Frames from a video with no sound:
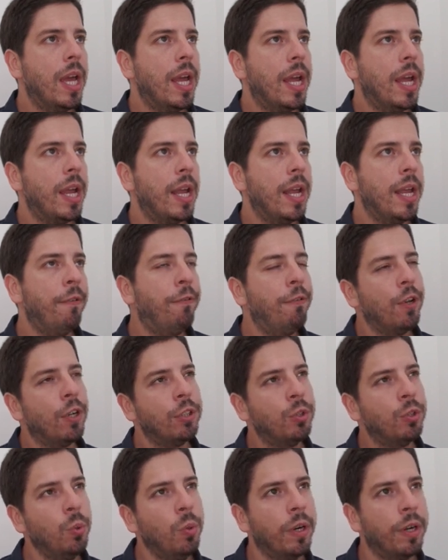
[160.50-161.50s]
if you're
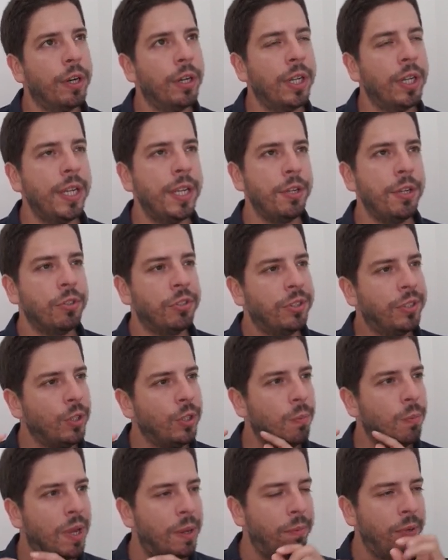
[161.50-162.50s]
too early, you're still
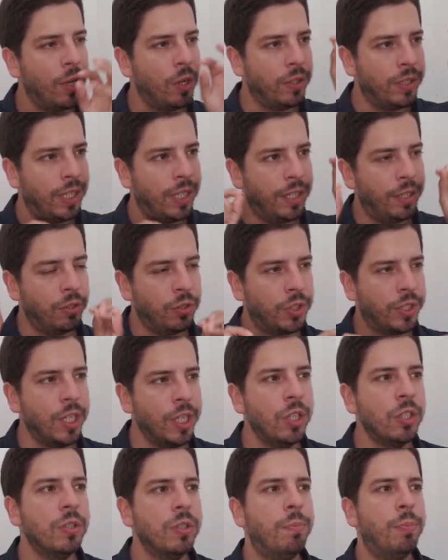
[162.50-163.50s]
maybe on the little
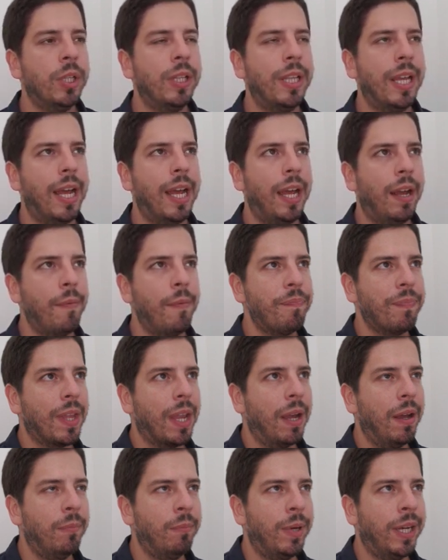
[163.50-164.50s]
skills, but
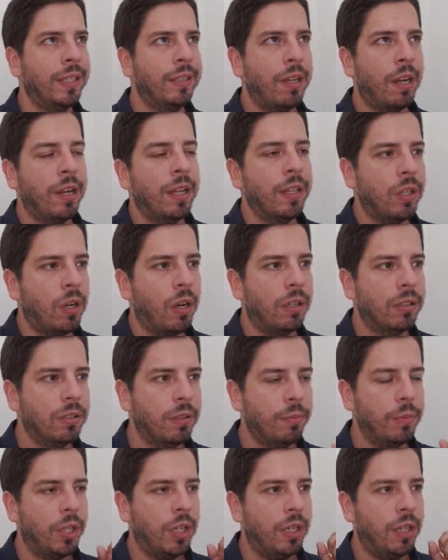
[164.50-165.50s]
my target
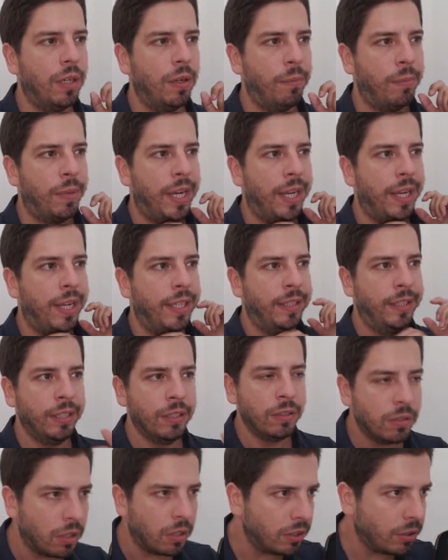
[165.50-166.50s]
customer, my ideal
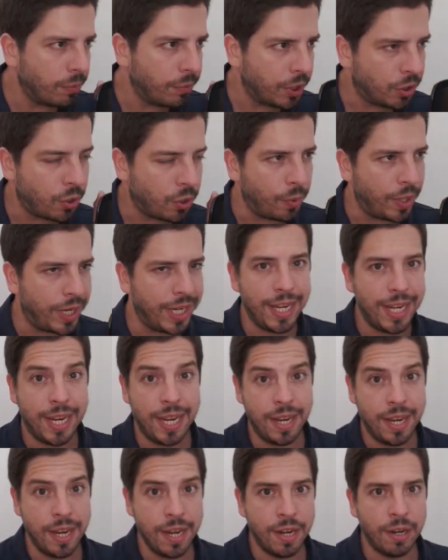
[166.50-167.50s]
customer is already
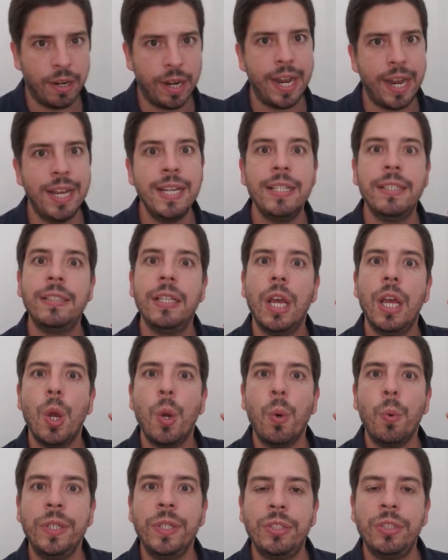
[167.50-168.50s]
here, at least
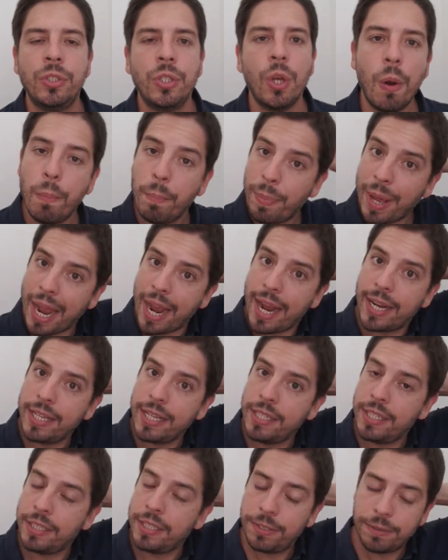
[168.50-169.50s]
with some
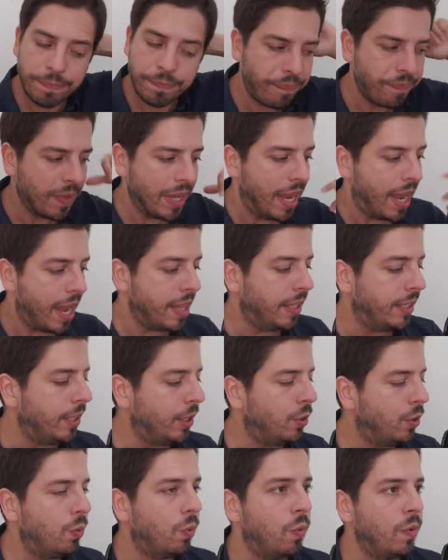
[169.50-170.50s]
packages. And this is
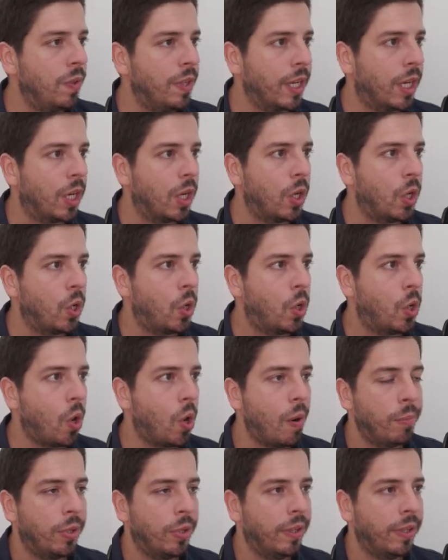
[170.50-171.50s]
the
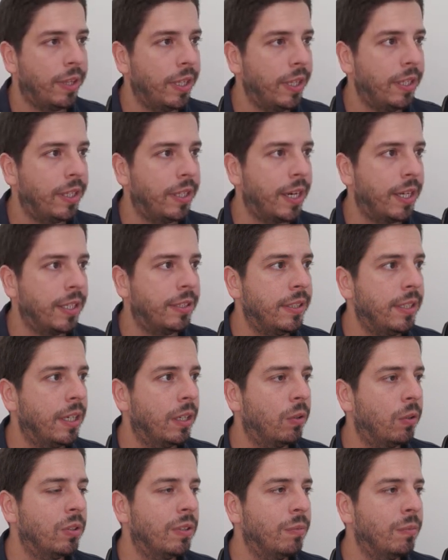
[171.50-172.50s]
common thing that I see
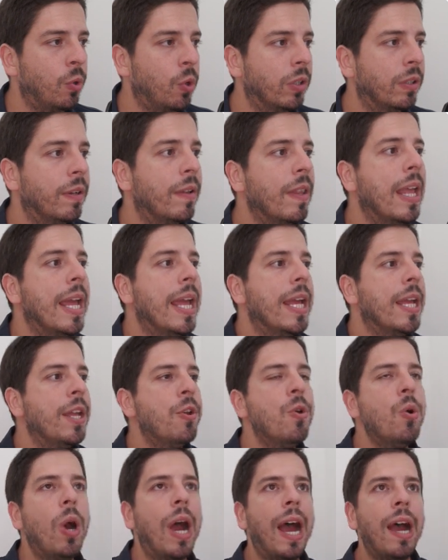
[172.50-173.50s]
across the board. You
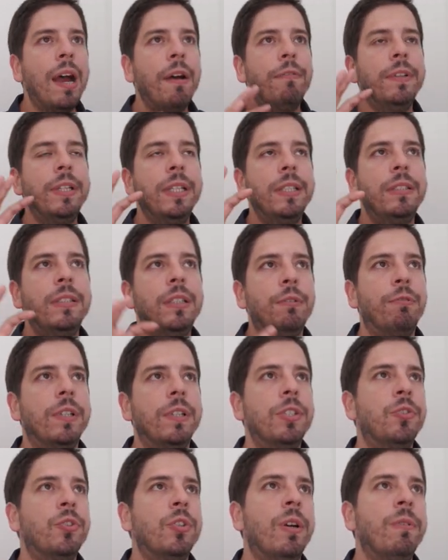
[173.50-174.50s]
have these different
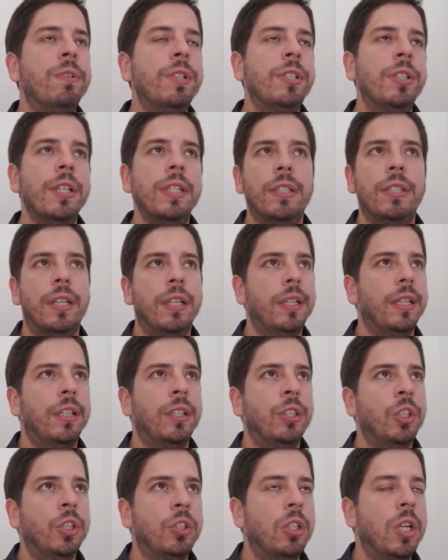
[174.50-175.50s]
services, and
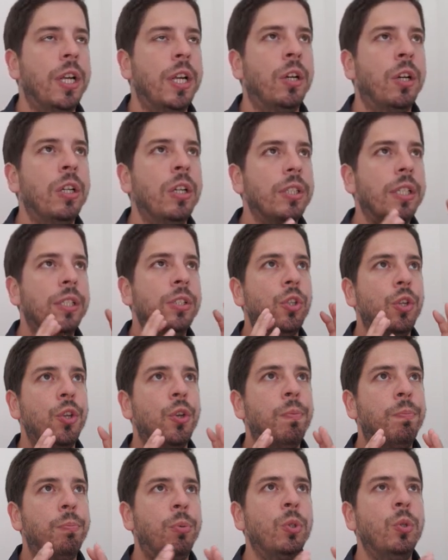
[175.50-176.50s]
just like us, and so you
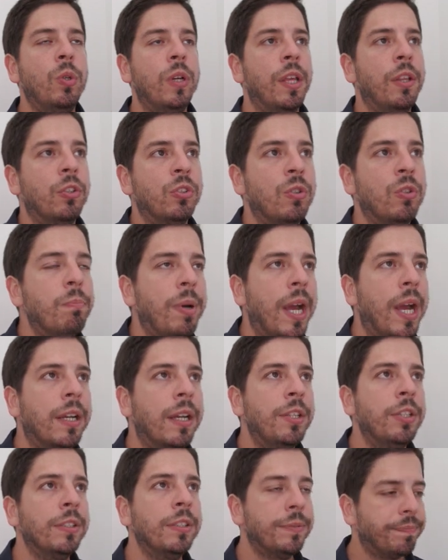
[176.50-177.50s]
put together some
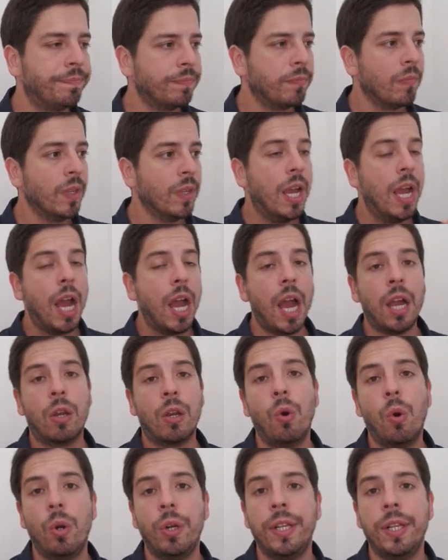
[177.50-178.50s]
packages
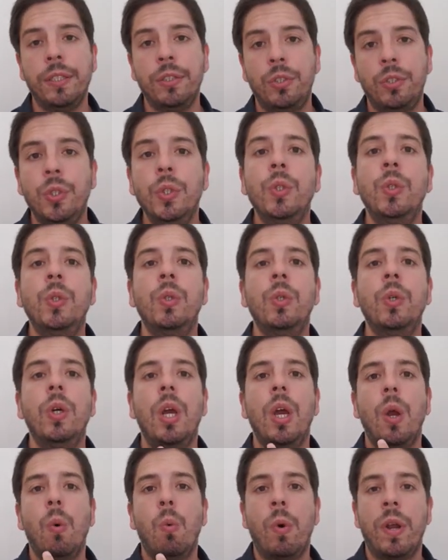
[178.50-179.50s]
according to
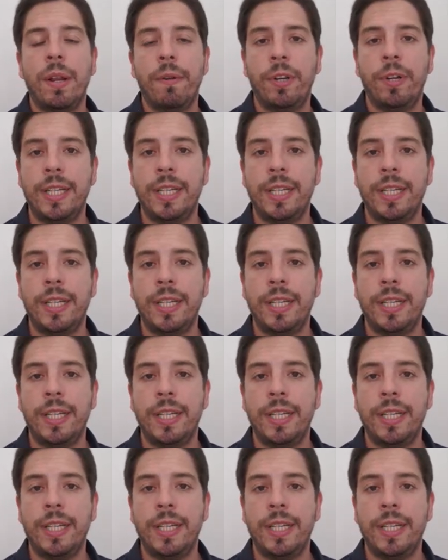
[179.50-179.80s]
whatever it is